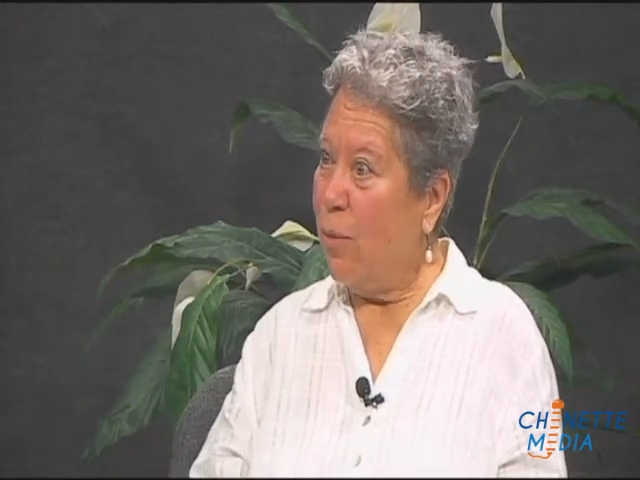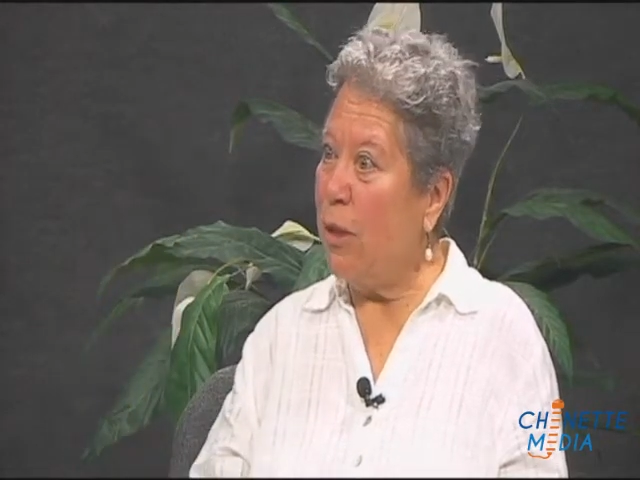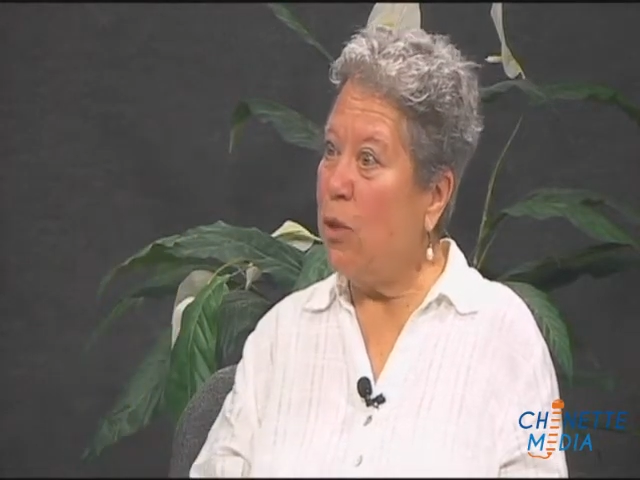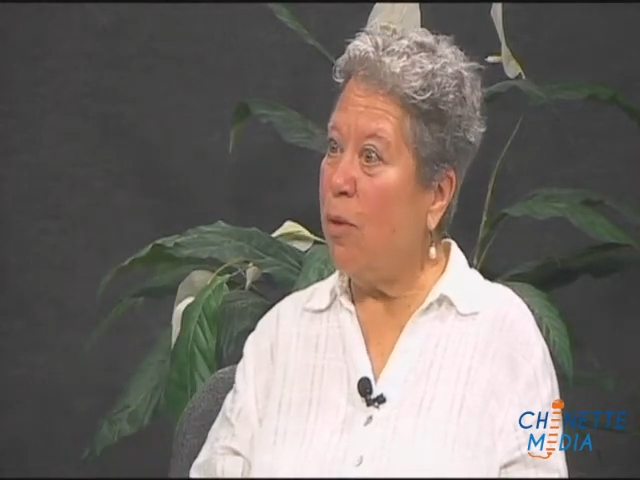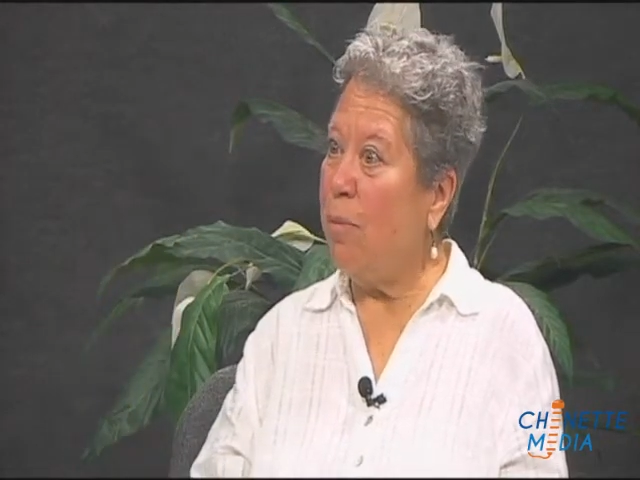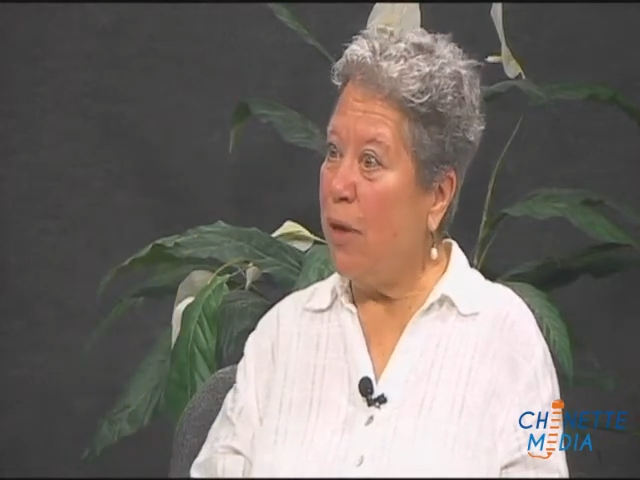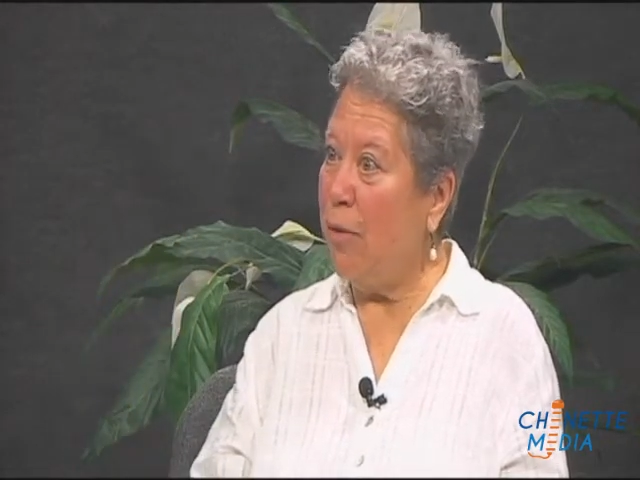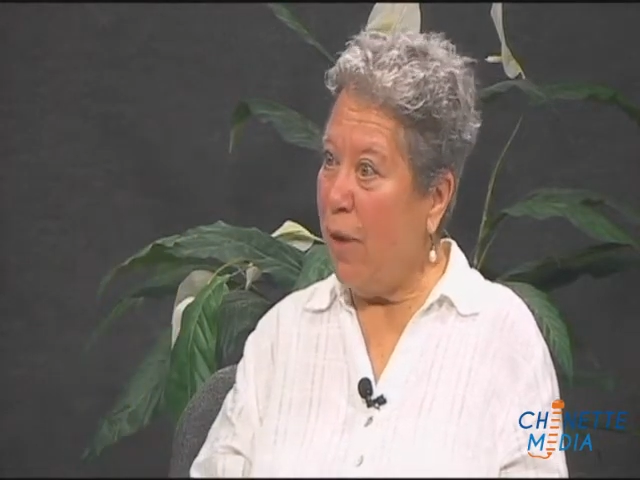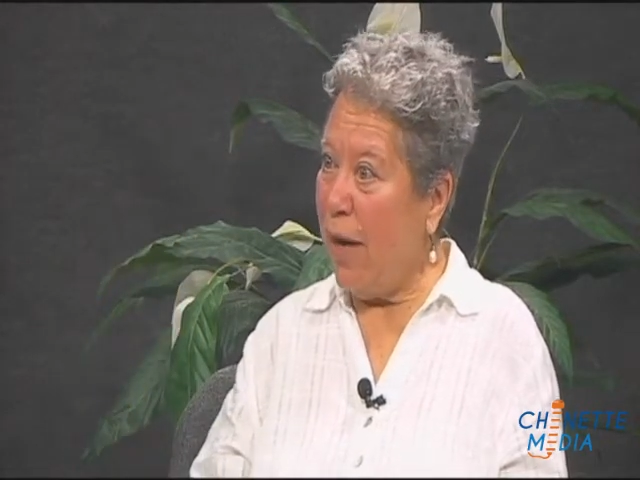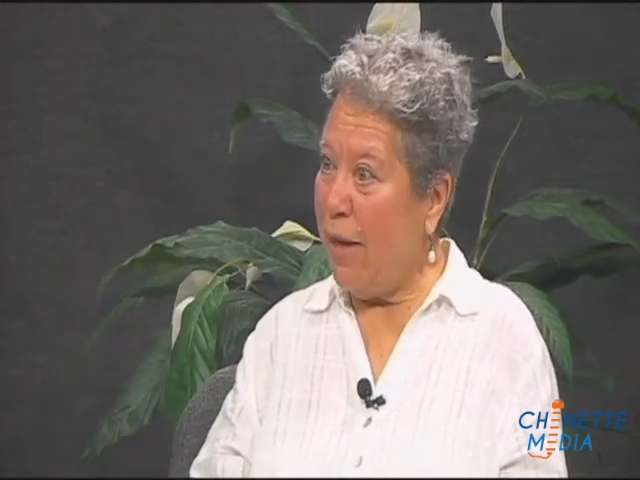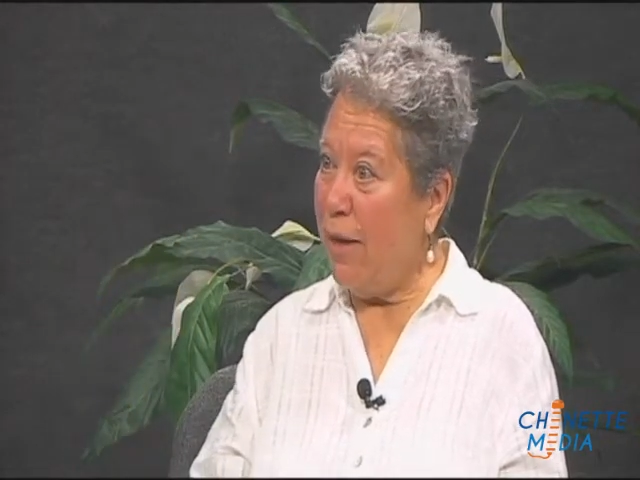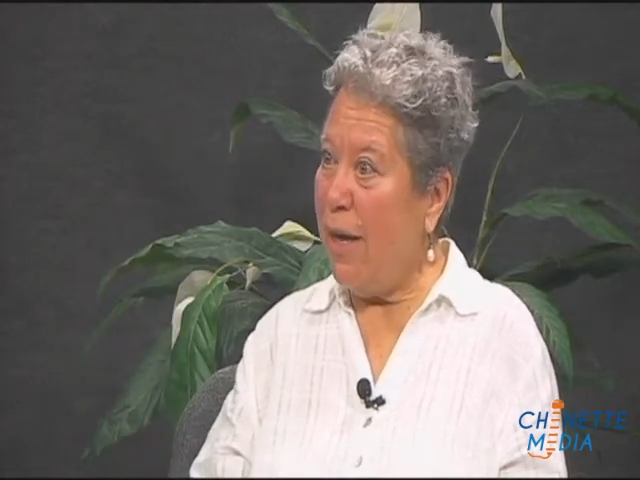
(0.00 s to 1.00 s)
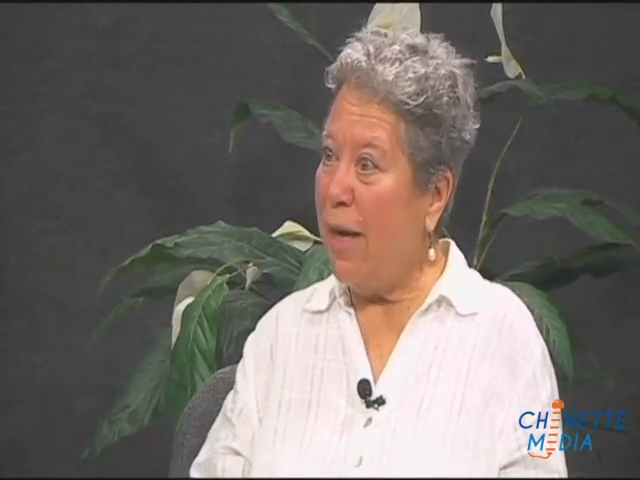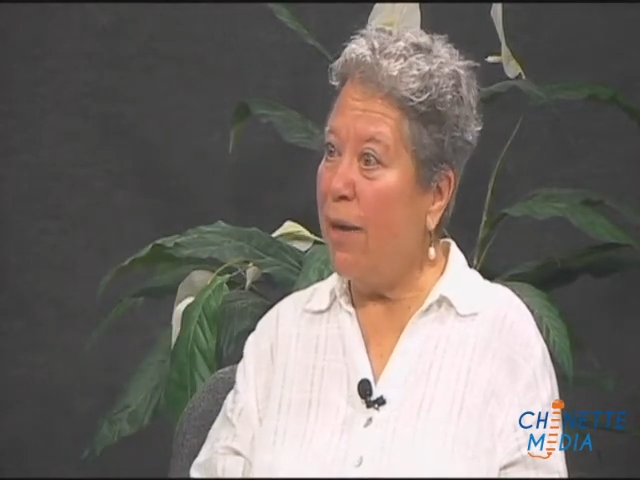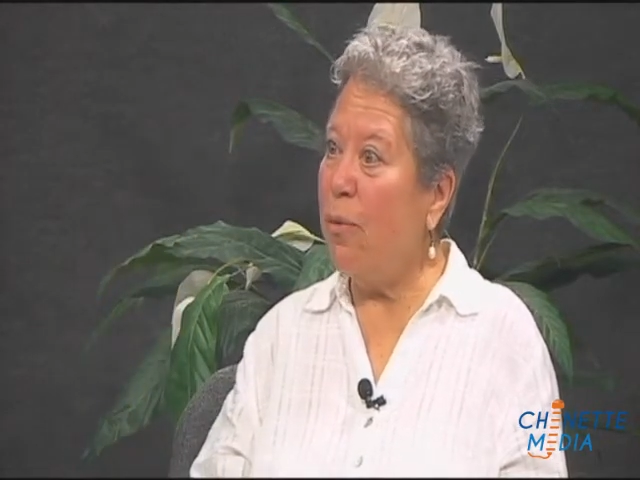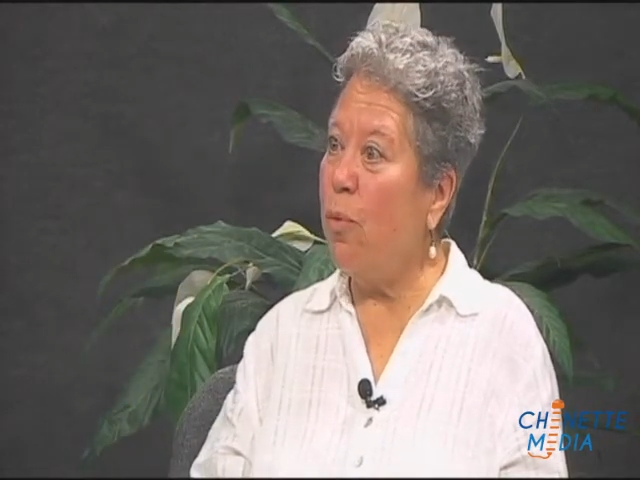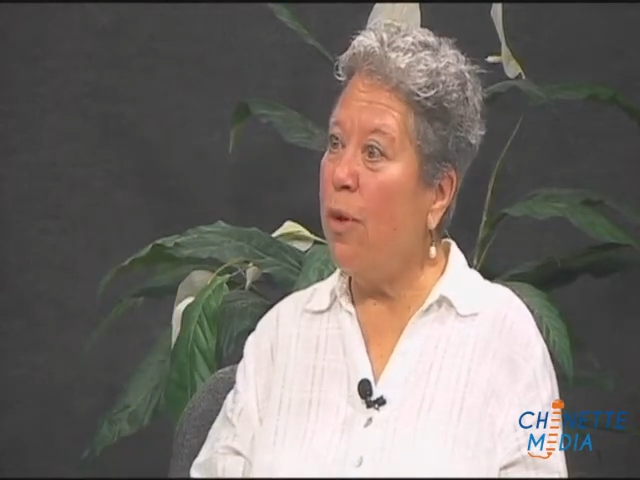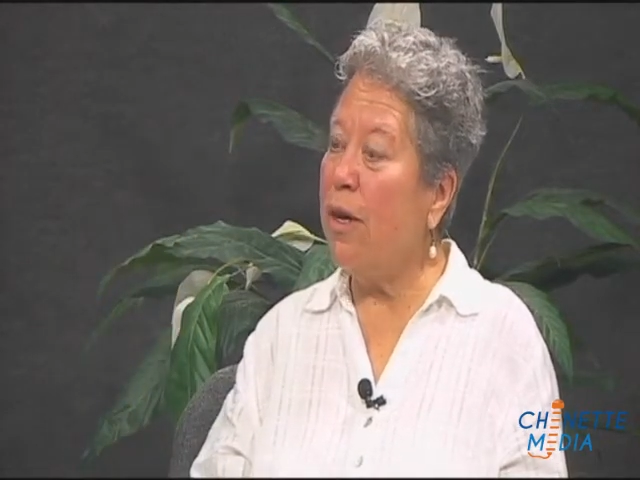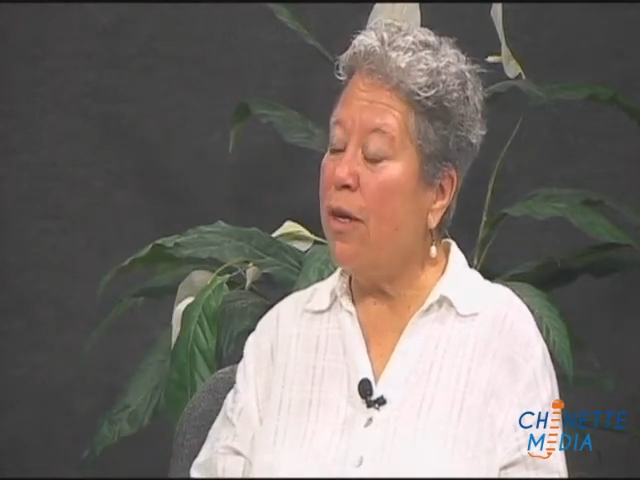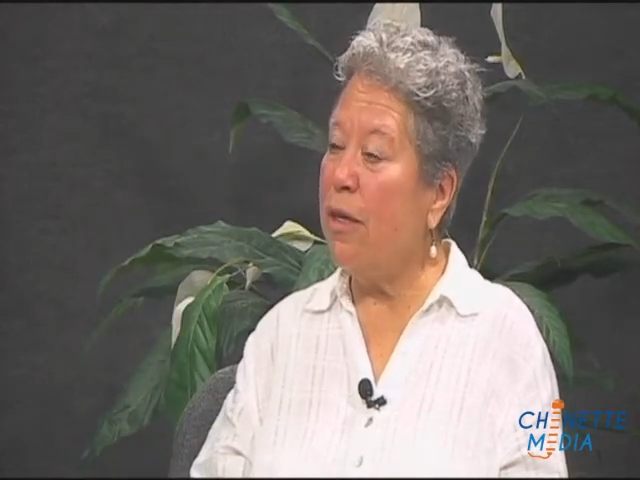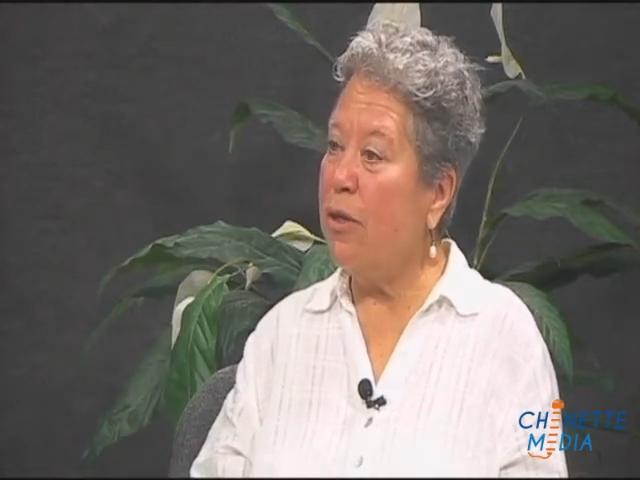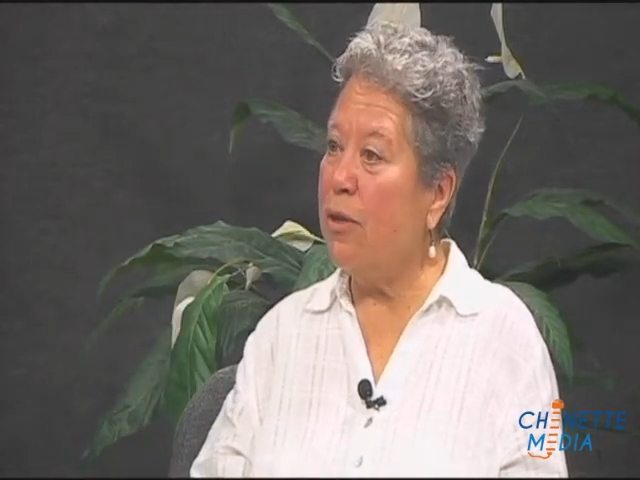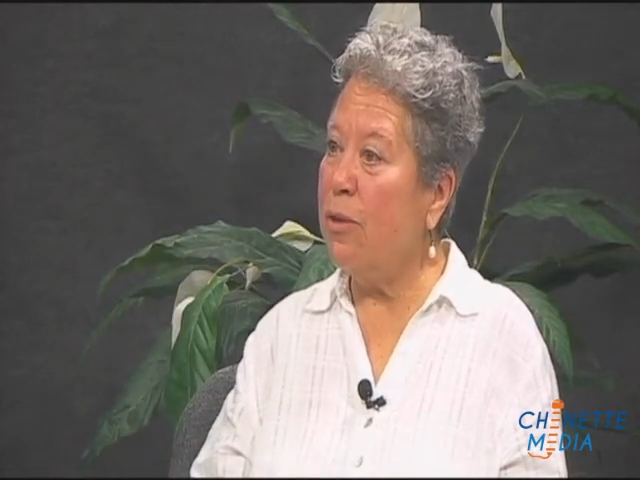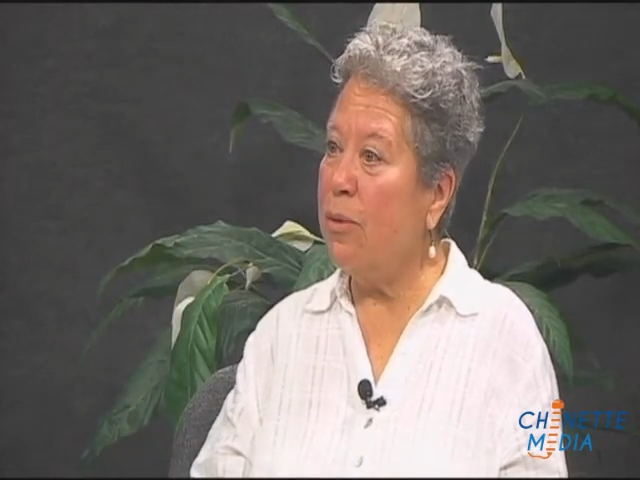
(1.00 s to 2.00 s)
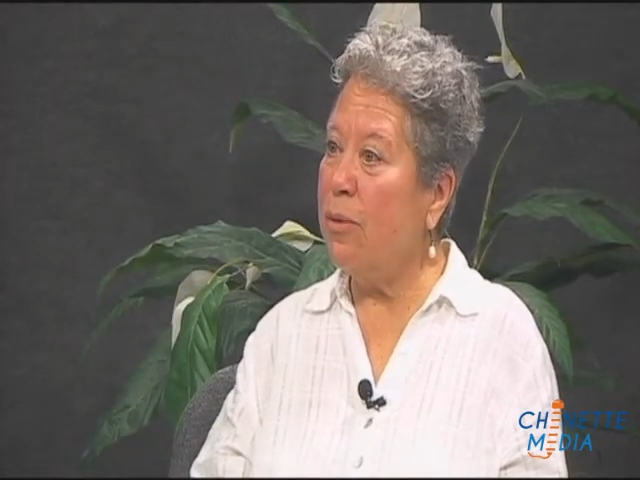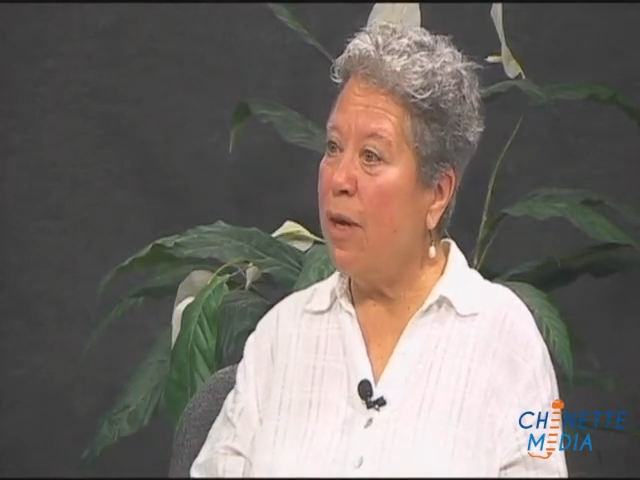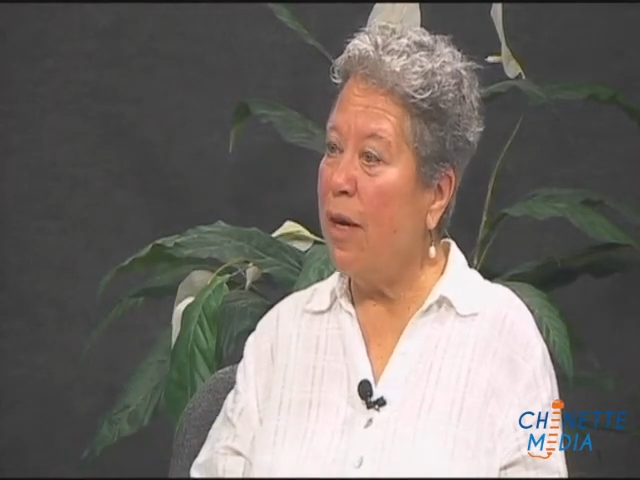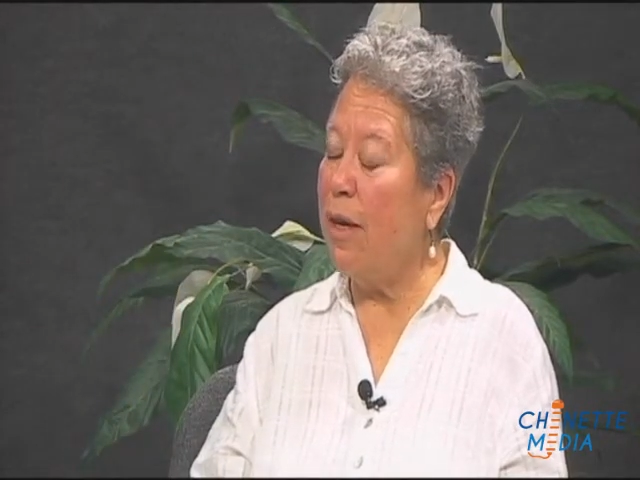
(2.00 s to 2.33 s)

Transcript: which will be great. And we're going to do